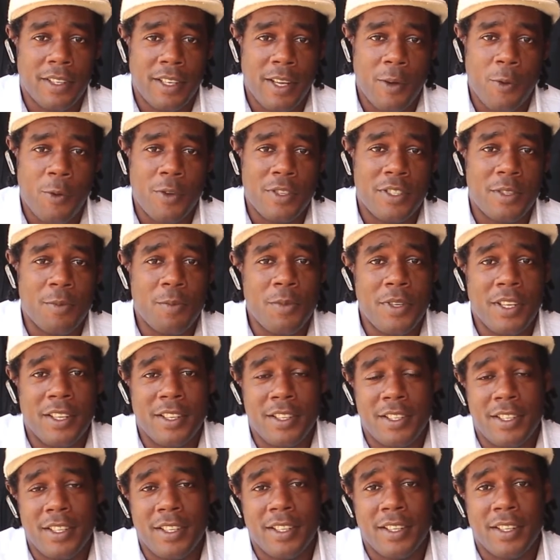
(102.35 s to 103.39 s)
That was the main
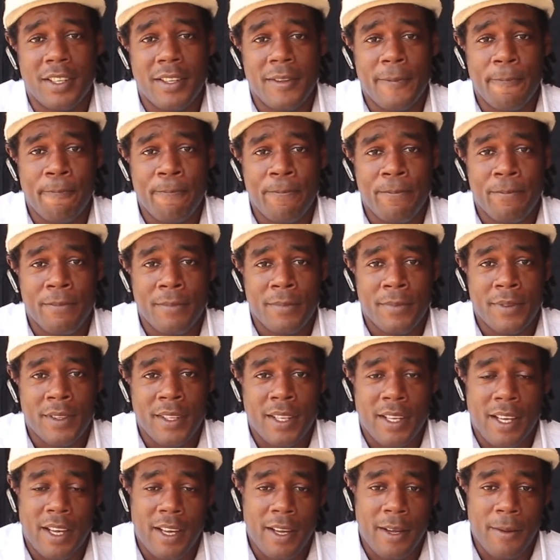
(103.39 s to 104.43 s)
thing.
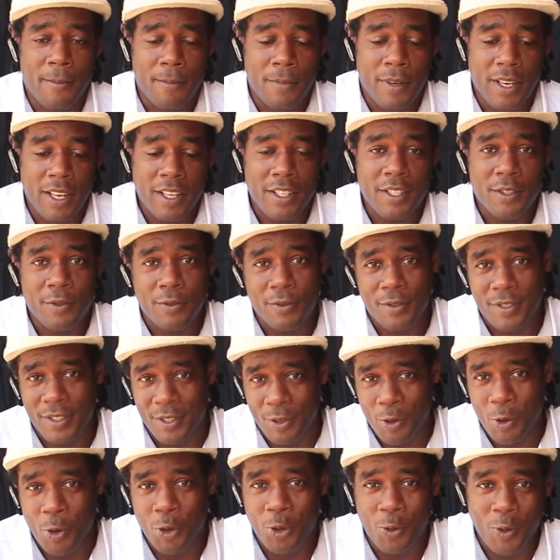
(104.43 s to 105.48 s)

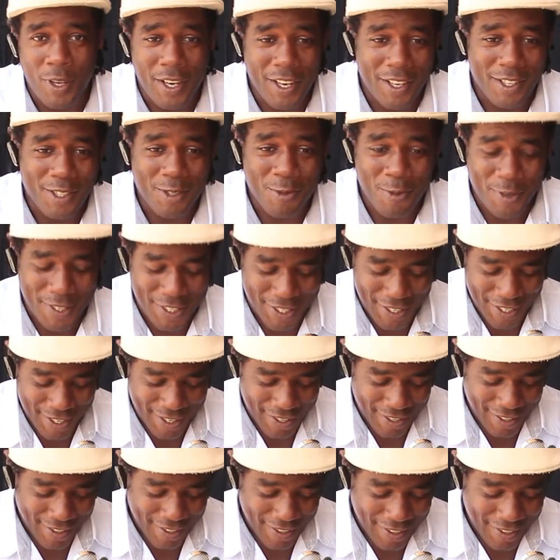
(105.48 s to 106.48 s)
Let's go to our next question.